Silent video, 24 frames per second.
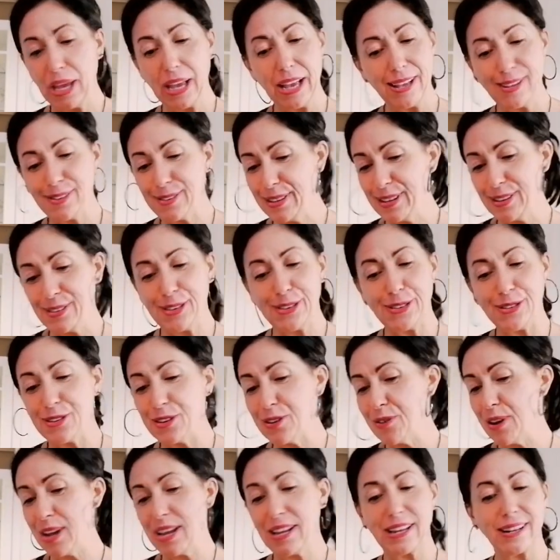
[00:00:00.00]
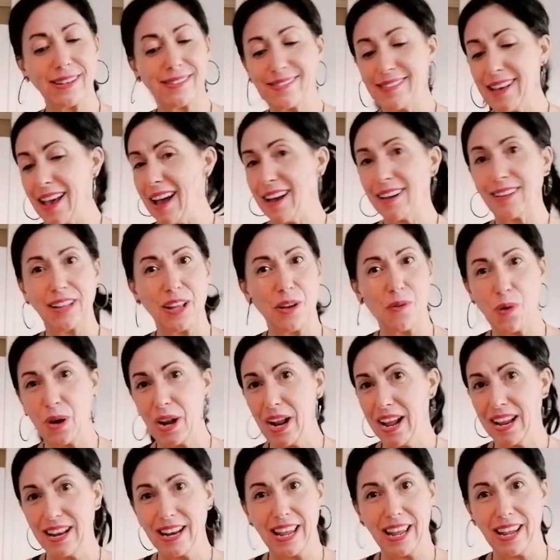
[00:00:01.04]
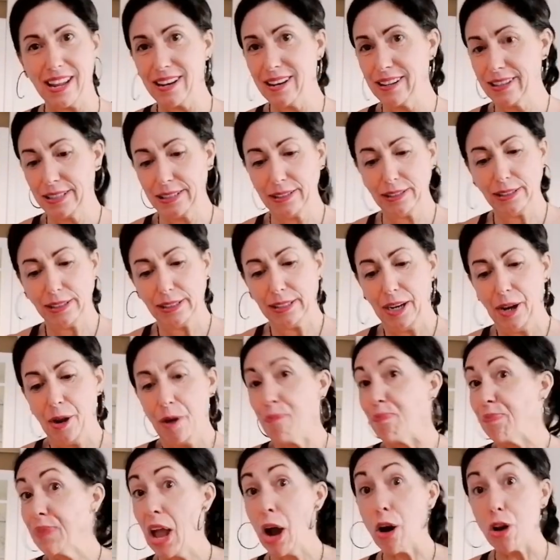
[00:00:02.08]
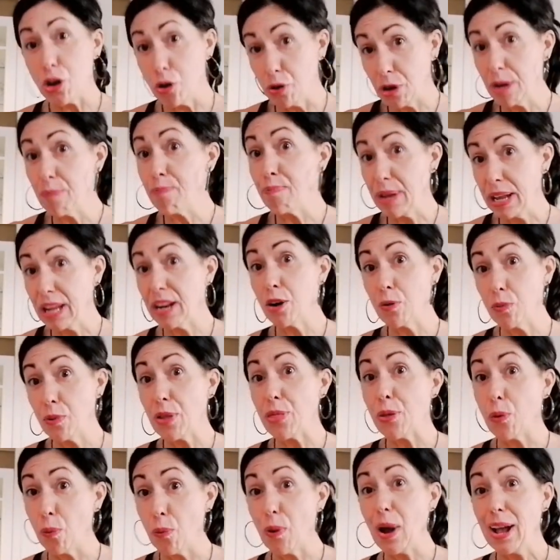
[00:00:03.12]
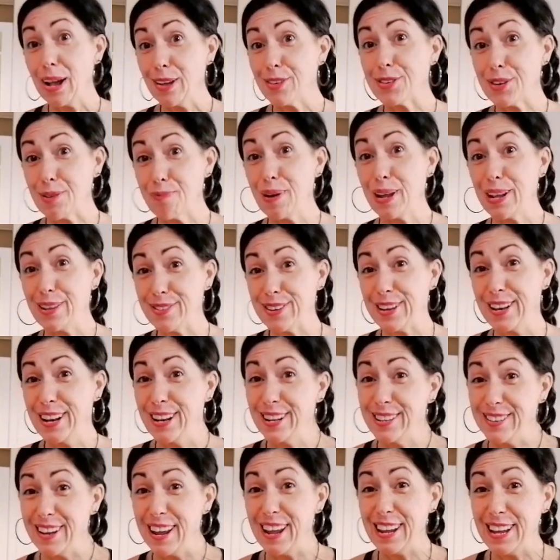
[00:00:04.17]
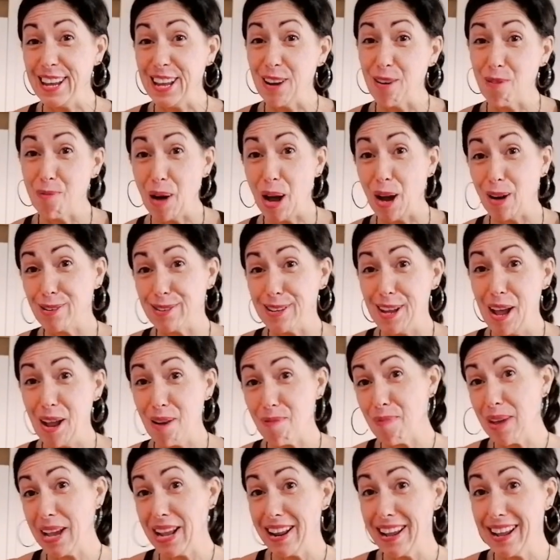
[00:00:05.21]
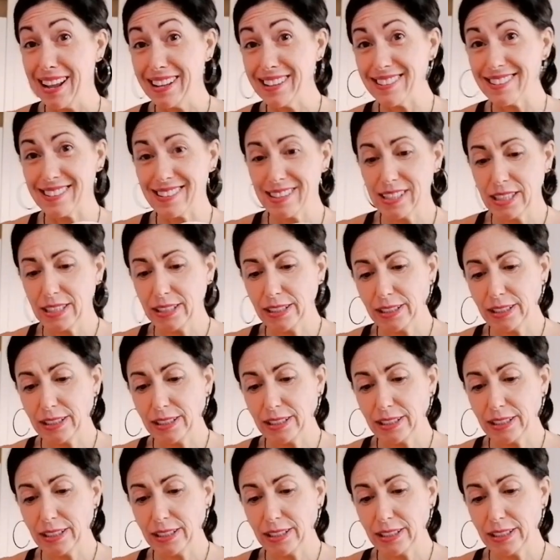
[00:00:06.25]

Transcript: because this is doing exactly what I need. Now, you can beat it with a whisk, but it's going to take you about 10 minutes.